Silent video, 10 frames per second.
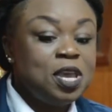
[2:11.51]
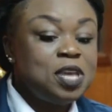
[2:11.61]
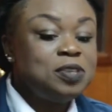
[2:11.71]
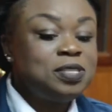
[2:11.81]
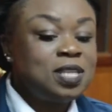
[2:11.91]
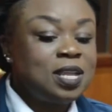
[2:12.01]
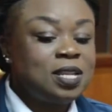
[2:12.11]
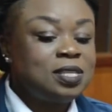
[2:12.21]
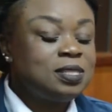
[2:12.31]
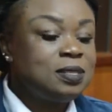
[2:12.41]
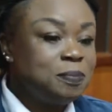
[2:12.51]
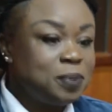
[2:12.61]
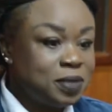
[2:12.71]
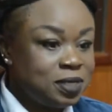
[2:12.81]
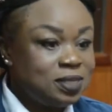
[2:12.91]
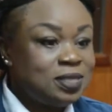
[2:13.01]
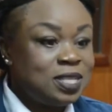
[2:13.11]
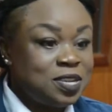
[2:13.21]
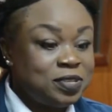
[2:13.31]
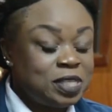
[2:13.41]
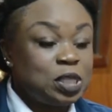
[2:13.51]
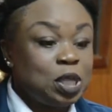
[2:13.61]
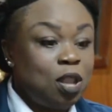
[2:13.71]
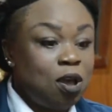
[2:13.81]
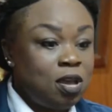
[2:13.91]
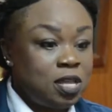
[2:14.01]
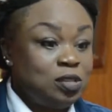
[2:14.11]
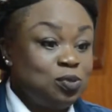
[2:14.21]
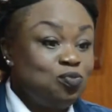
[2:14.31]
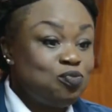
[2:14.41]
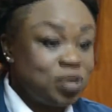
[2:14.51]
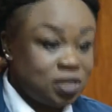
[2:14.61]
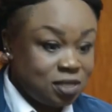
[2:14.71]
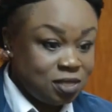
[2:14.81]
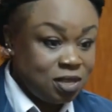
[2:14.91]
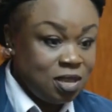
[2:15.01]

you see that it's simple, it's there, it's in the law, it is written.